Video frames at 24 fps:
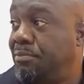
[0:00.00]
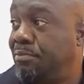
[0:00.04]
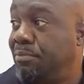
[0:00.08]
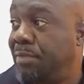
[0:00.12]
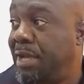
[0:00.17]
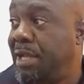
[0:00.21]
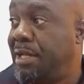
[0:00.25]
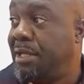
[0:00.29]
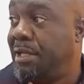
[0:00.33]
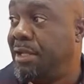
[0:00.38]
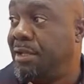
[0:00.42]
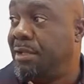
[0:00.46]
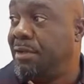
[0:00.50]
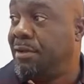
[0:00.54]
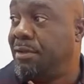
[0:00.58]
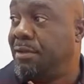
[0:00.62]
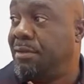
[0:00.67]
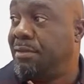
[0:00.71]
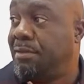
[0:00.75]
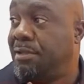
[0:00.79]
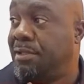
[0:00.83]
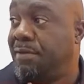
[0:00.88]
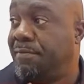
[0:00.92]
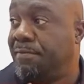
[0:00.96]
many
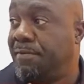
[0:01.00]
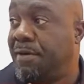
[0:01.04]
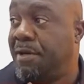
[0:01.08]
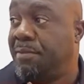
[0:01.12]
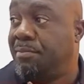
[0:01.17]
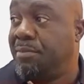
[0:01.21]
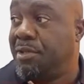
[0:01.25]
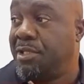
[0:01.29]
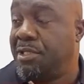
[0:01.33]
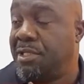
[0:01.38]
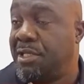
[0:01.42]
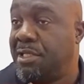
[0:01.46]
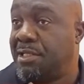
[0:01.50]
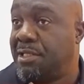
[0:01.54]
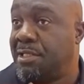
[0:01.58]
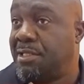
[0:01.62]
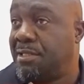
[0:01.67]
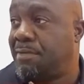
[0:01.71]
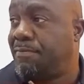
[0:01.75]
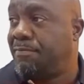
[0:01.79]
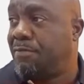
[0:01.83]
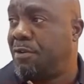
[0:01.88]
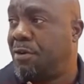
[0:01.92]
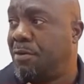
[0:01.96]
different
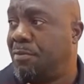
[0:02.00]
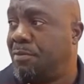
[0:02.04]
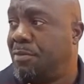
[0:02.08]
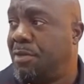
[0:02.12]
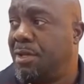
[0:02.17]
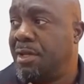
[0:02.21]
businesses, from